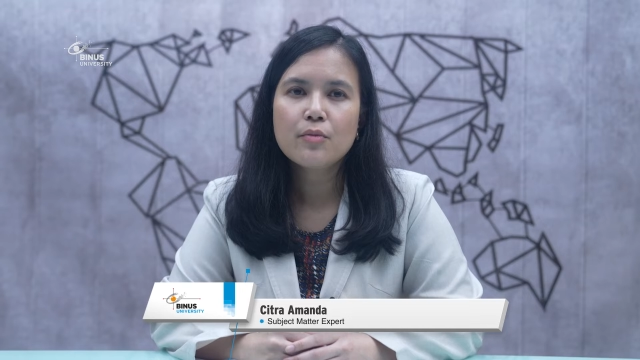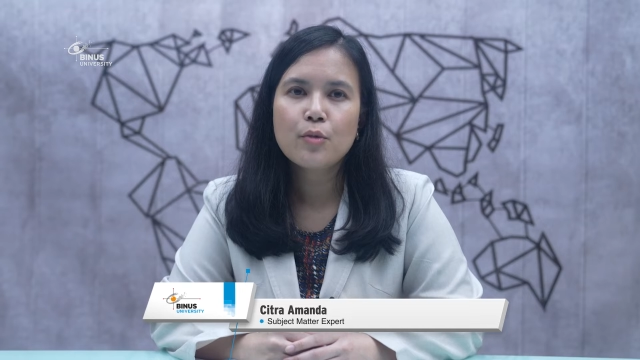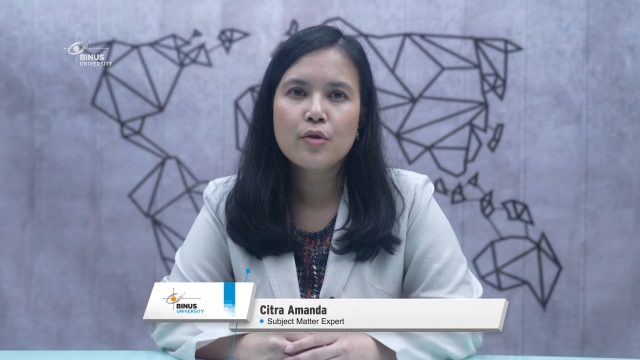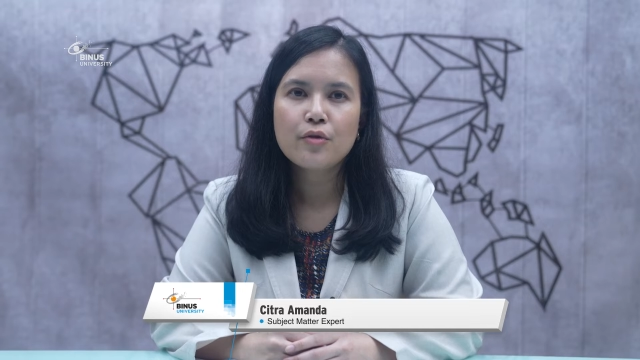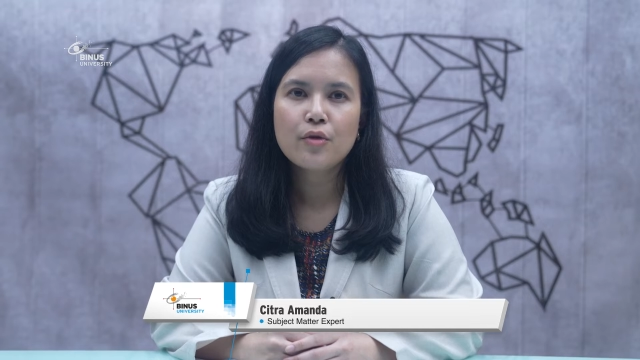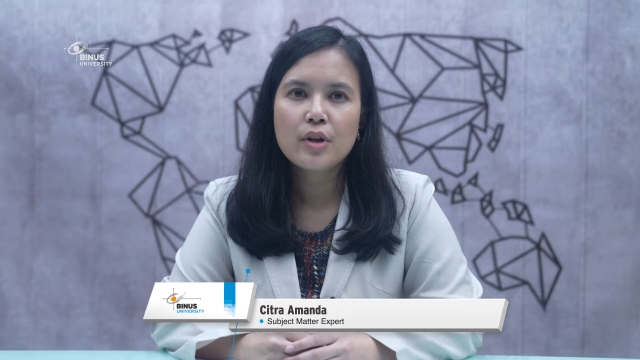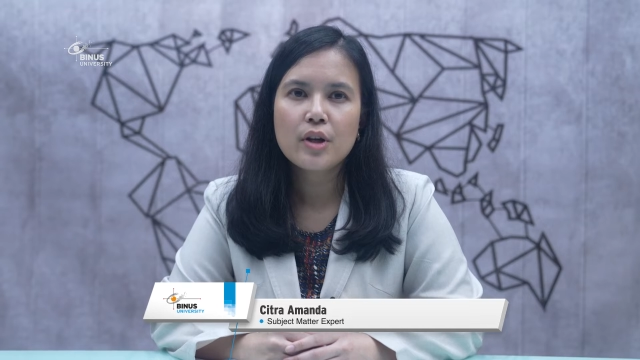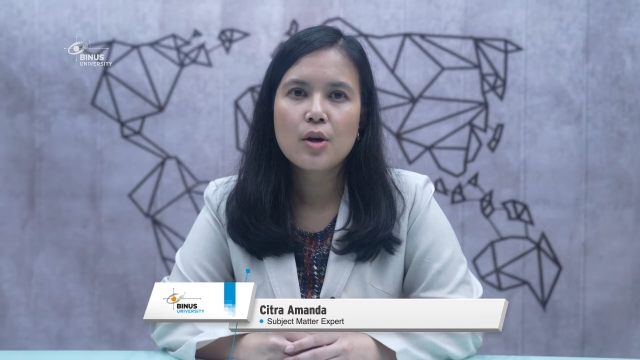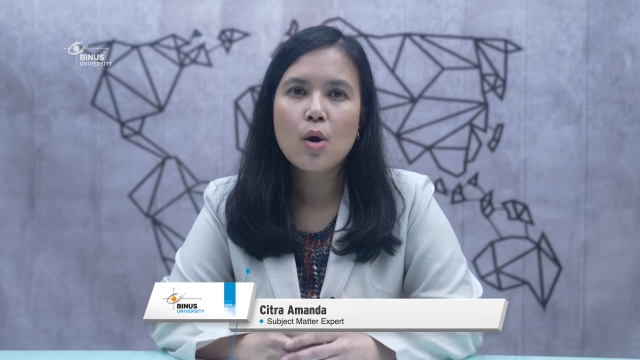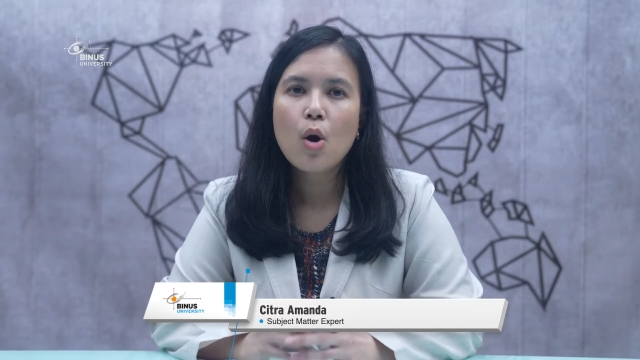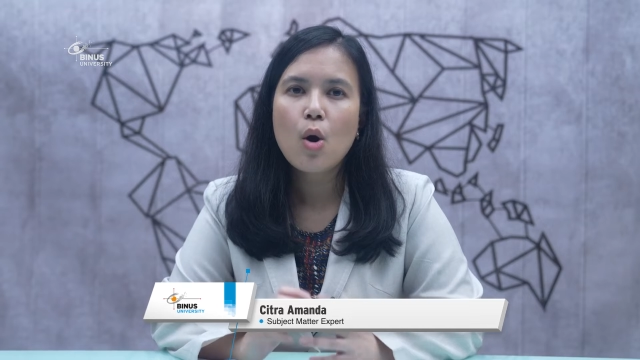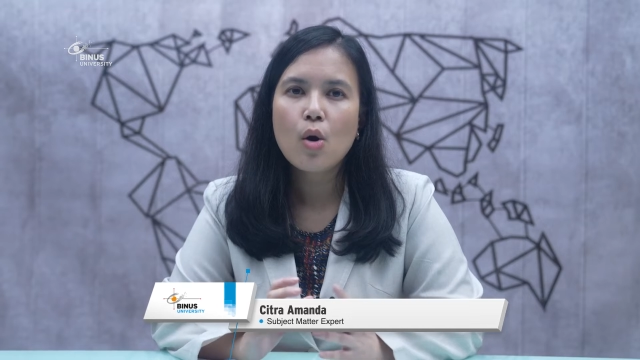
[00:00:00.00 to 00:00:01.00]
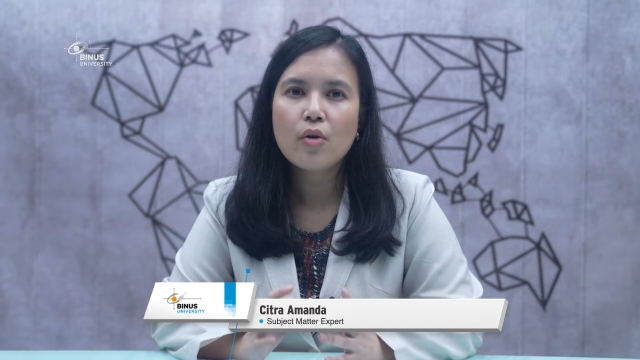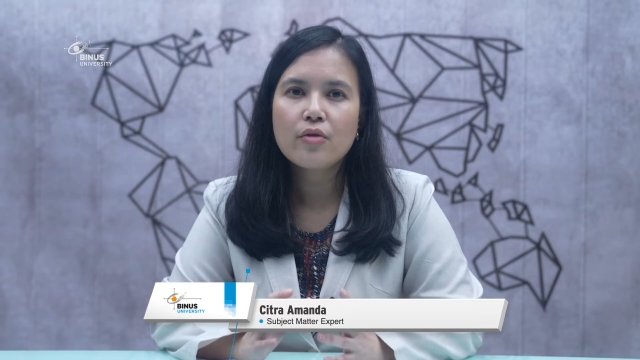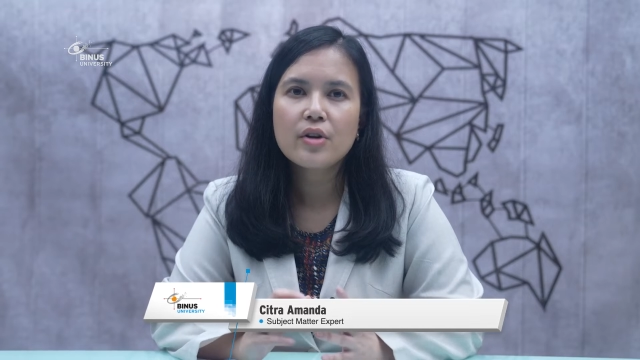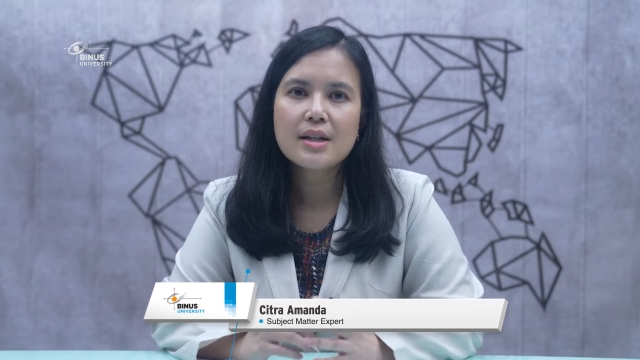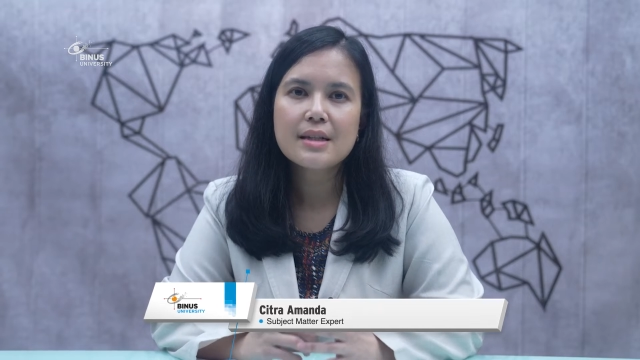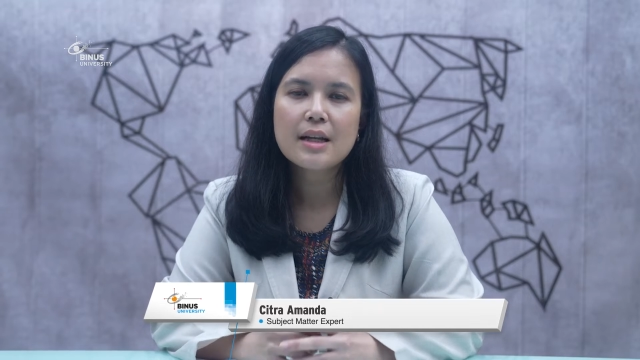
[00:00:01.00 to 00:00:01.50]
portfolio over
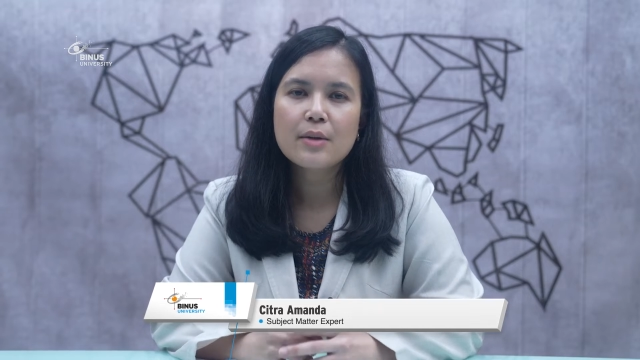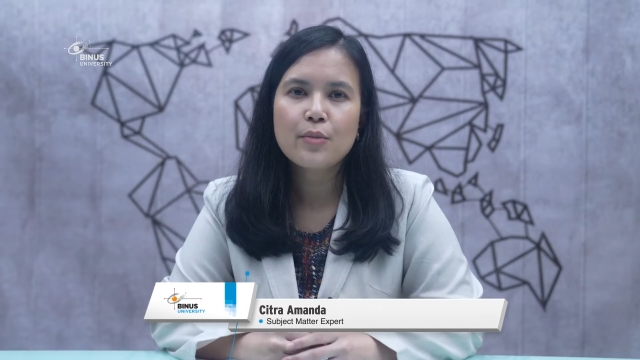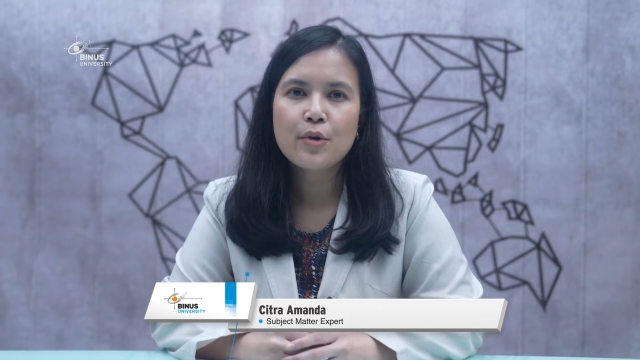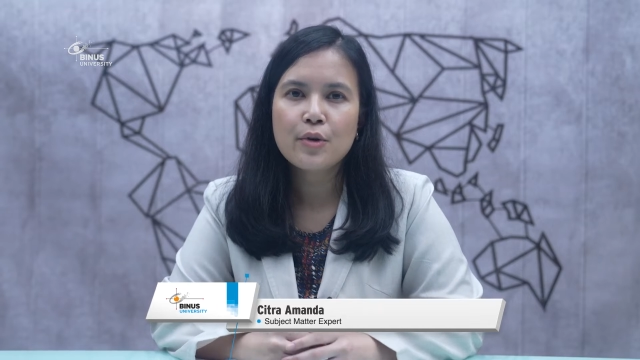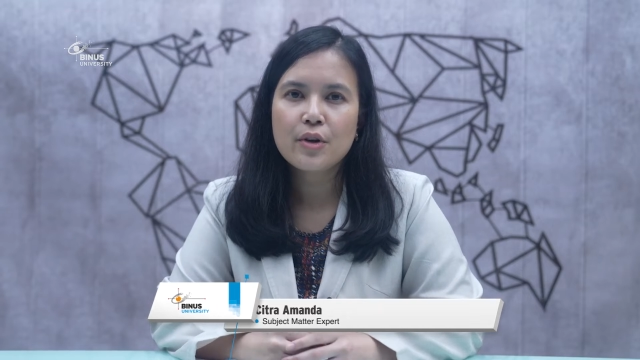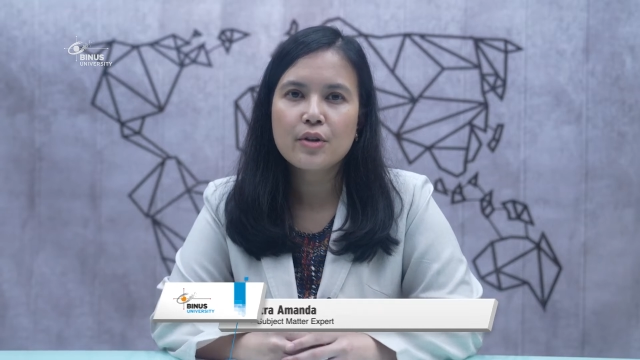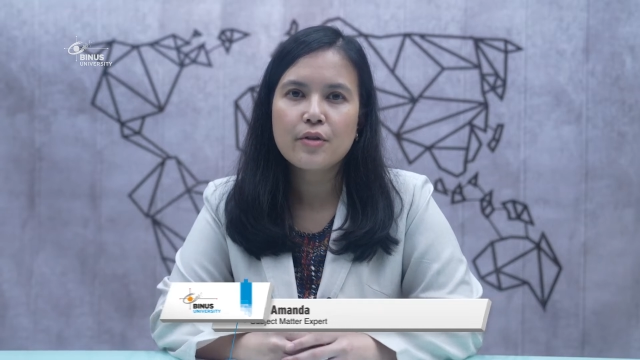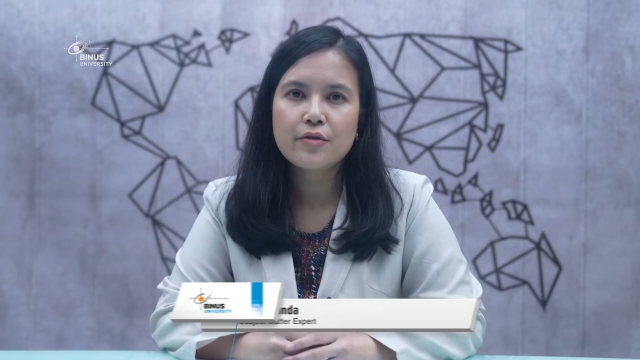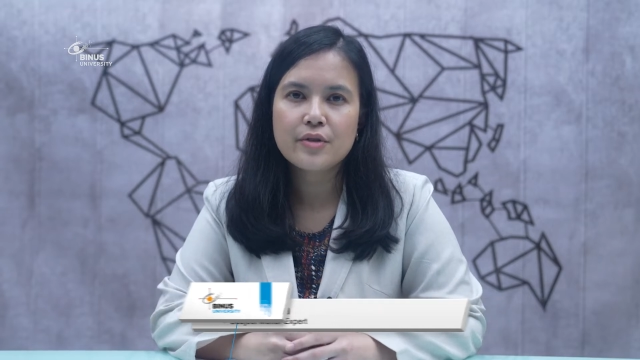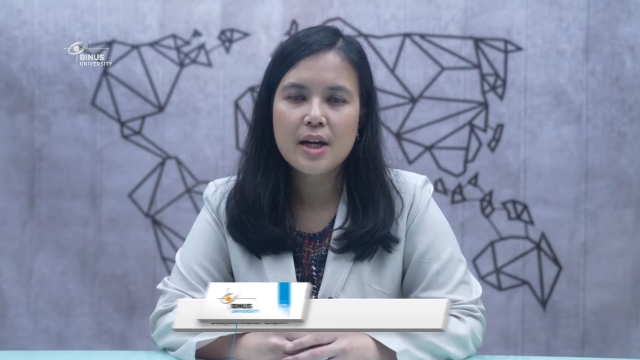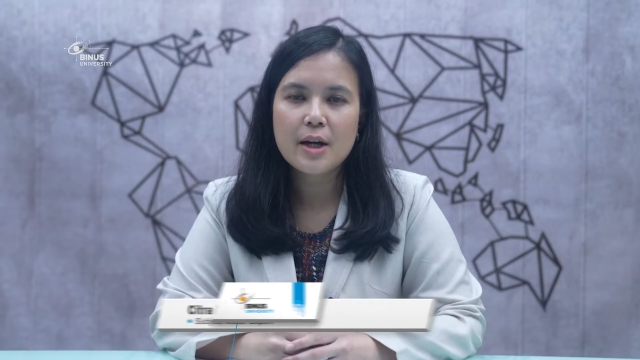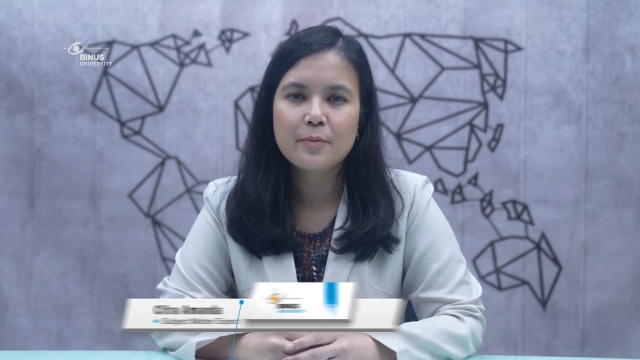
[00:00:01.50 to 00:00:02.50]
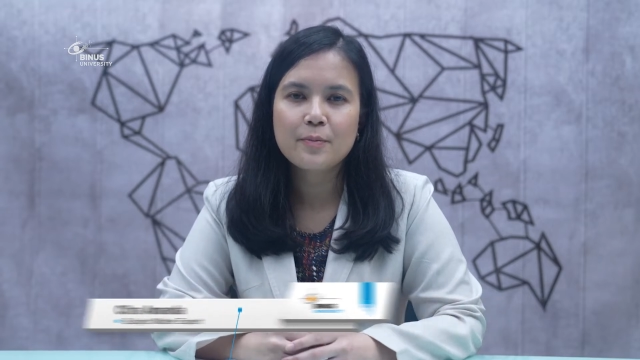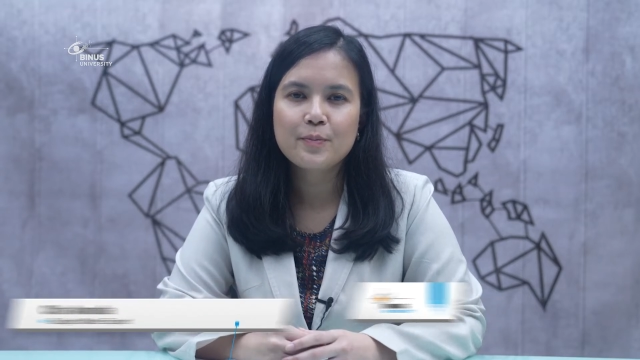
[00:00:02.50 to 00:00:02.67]
a set period of time.